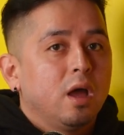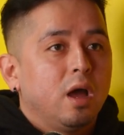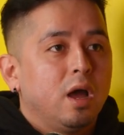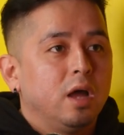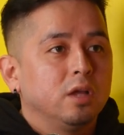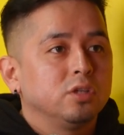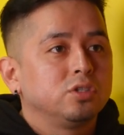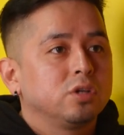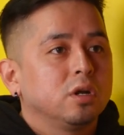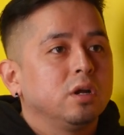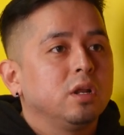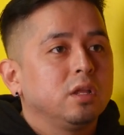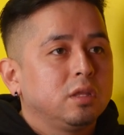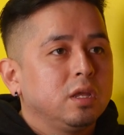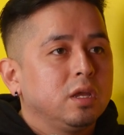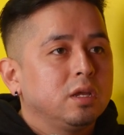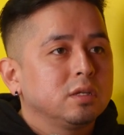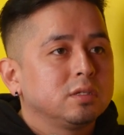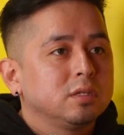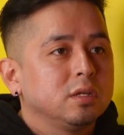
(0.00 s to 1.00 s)
on certain
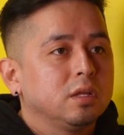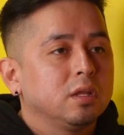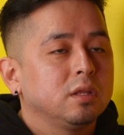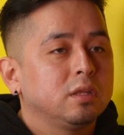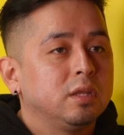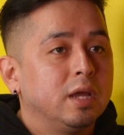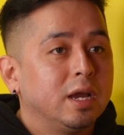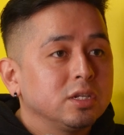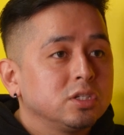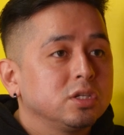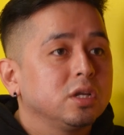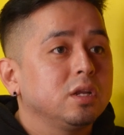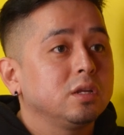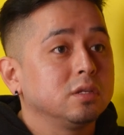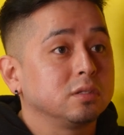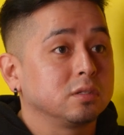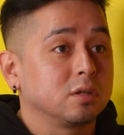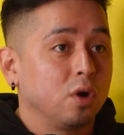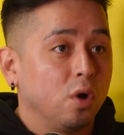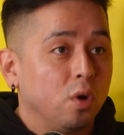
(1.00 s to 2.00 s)
things, that shit
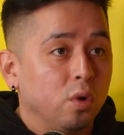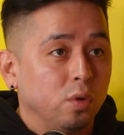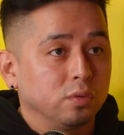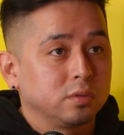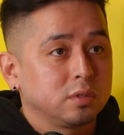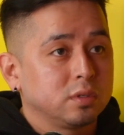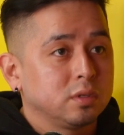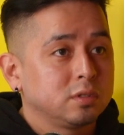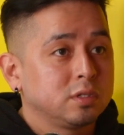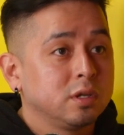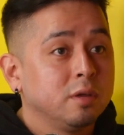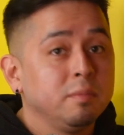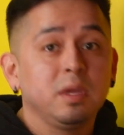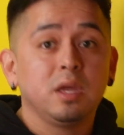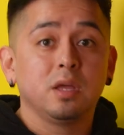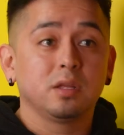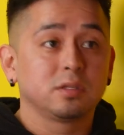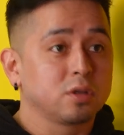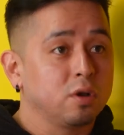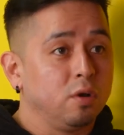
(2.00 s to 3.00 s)
is gold. To
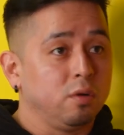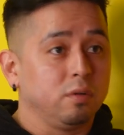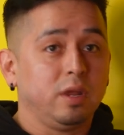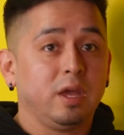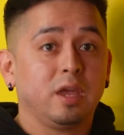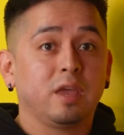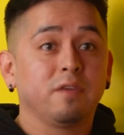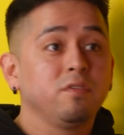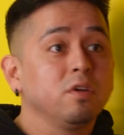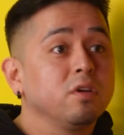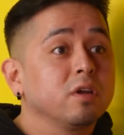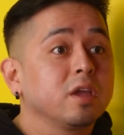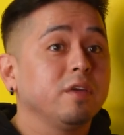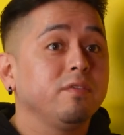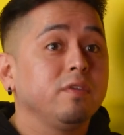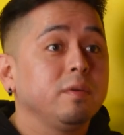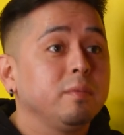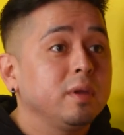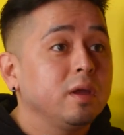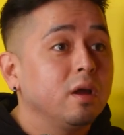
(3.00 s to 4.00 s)
me, it's gold. Like, if you're
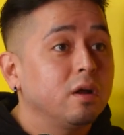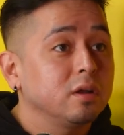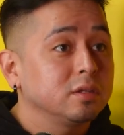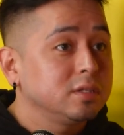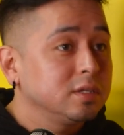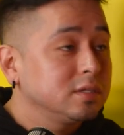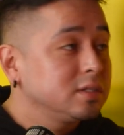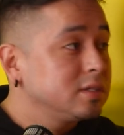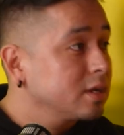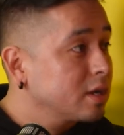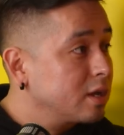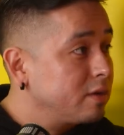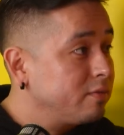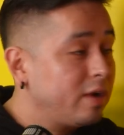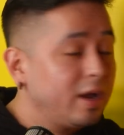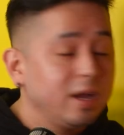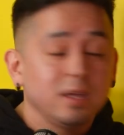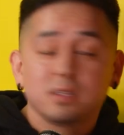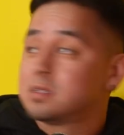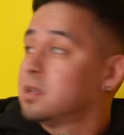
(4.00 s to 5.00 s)
giving me artistic
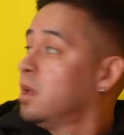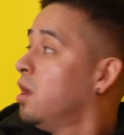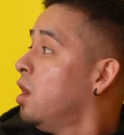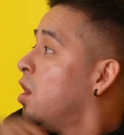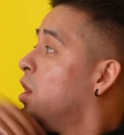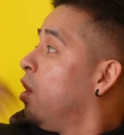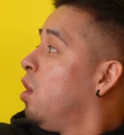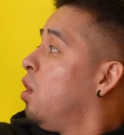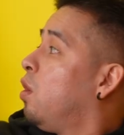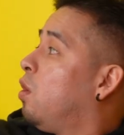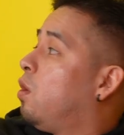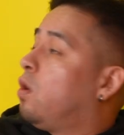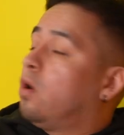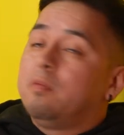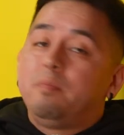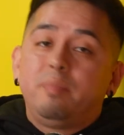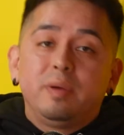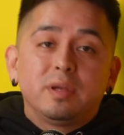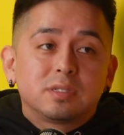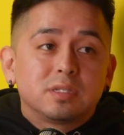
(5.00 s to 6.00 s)
advice
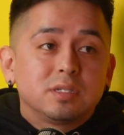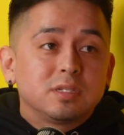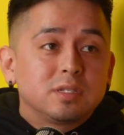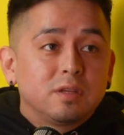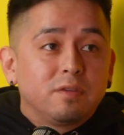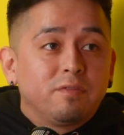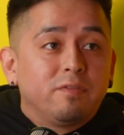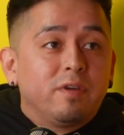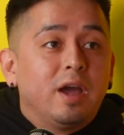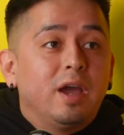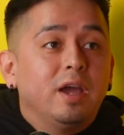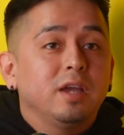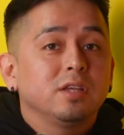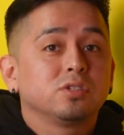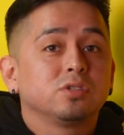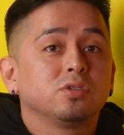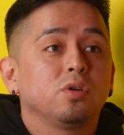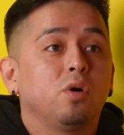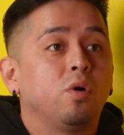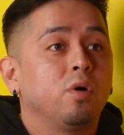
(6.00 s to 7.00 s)
or business
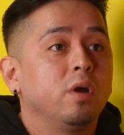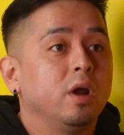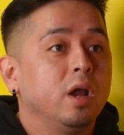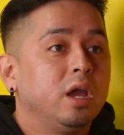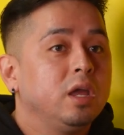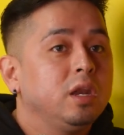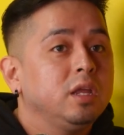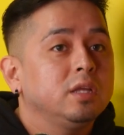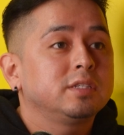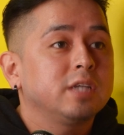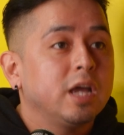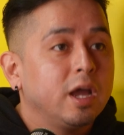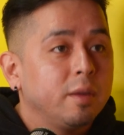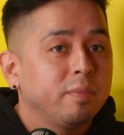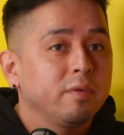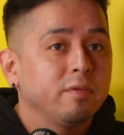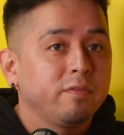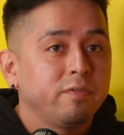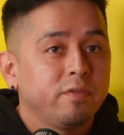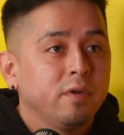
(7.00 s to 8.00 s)
advice or any
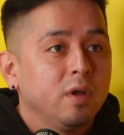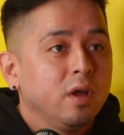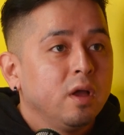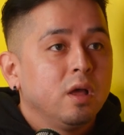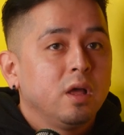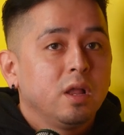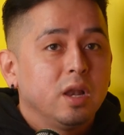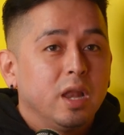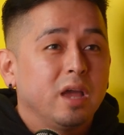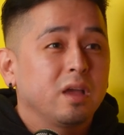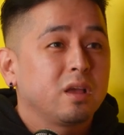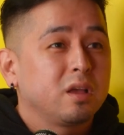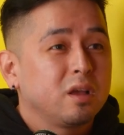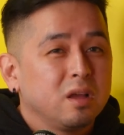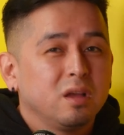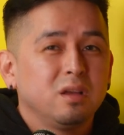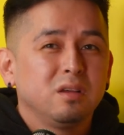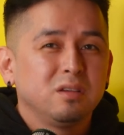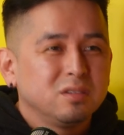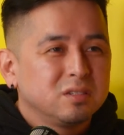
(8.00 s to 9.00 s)
type of like
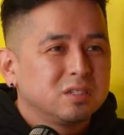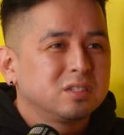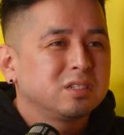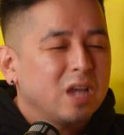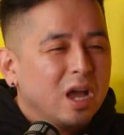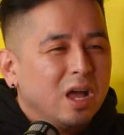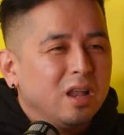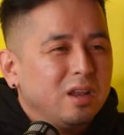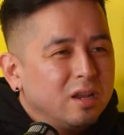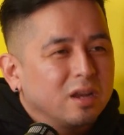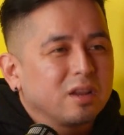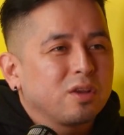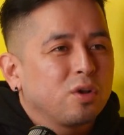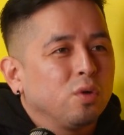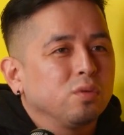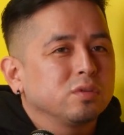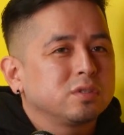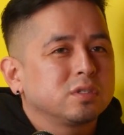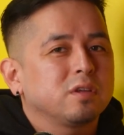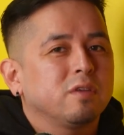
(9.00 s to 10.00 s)
solid
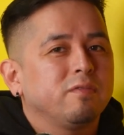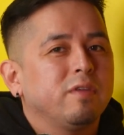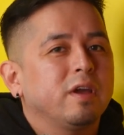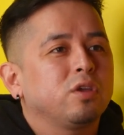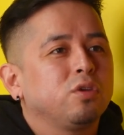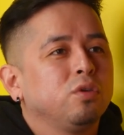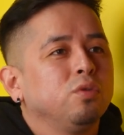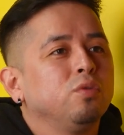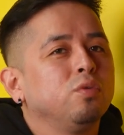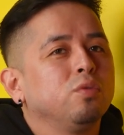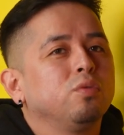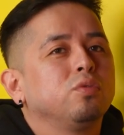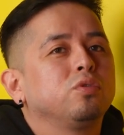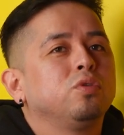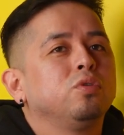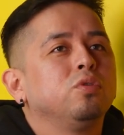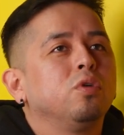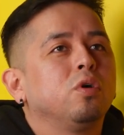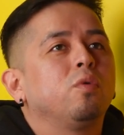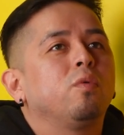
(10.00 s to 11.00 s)
gold stuff, like
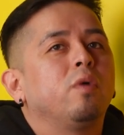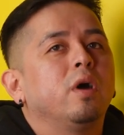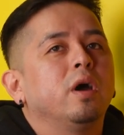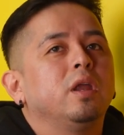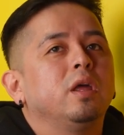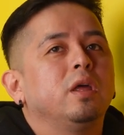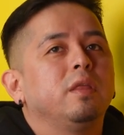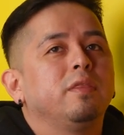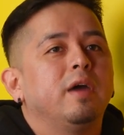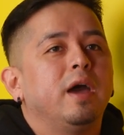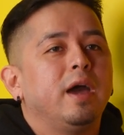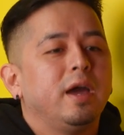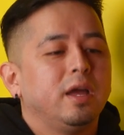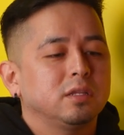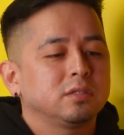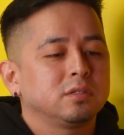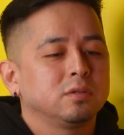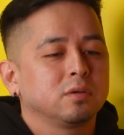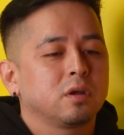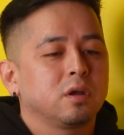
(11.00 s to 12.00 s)
you don't want
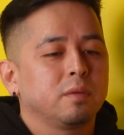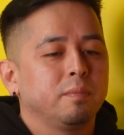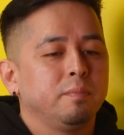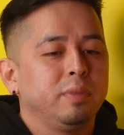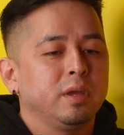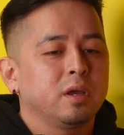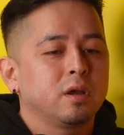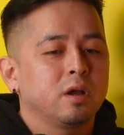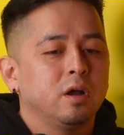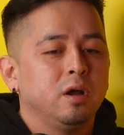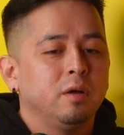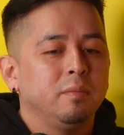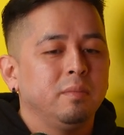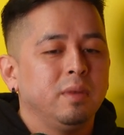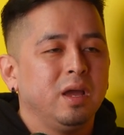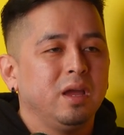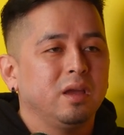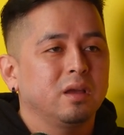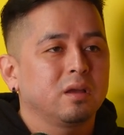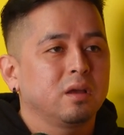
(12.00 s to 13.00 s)
that to become
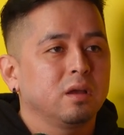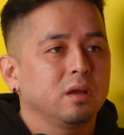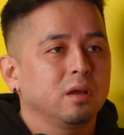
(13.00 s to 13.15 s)
like